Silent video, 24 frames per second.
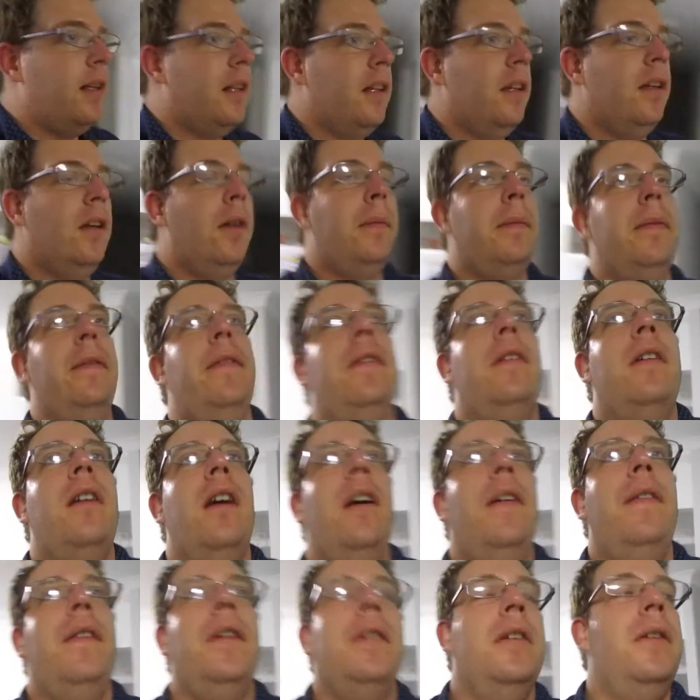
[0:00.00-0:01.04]
not before
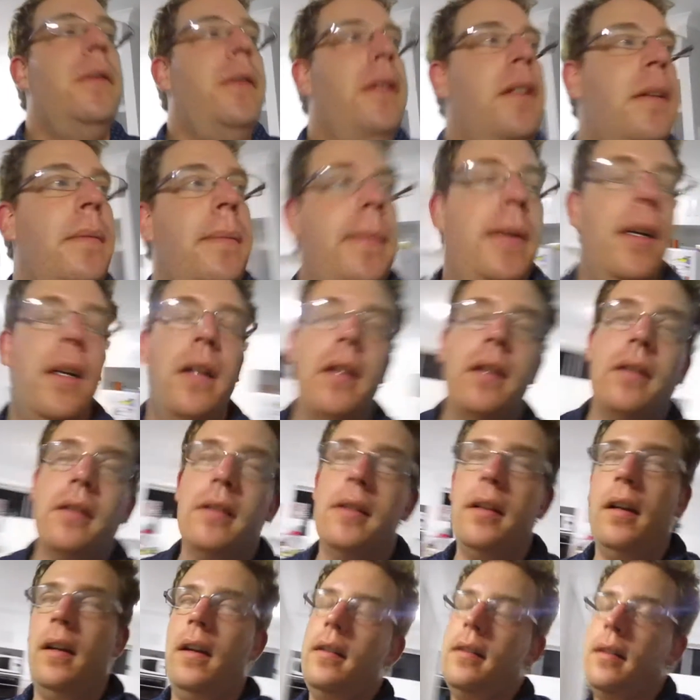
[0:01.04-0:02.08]
I fill you in on my
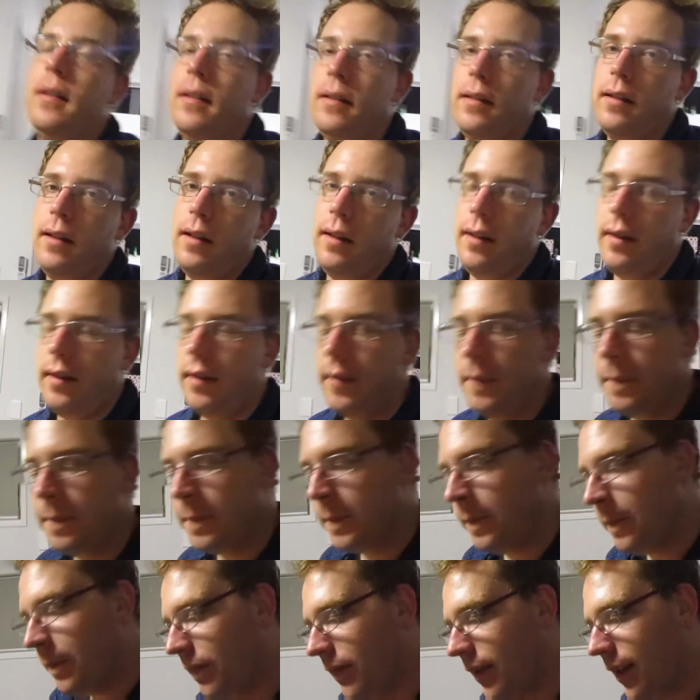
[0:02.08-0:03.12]
exciting day.
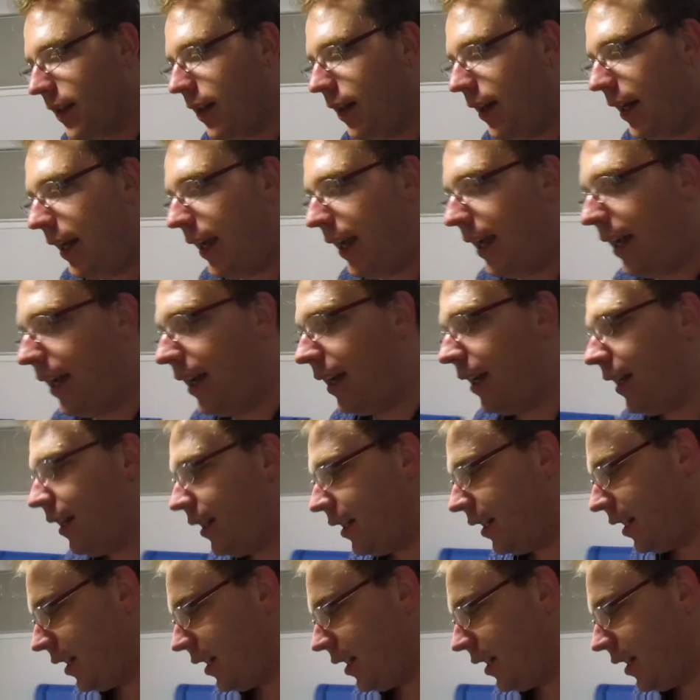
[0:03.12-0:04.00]
I had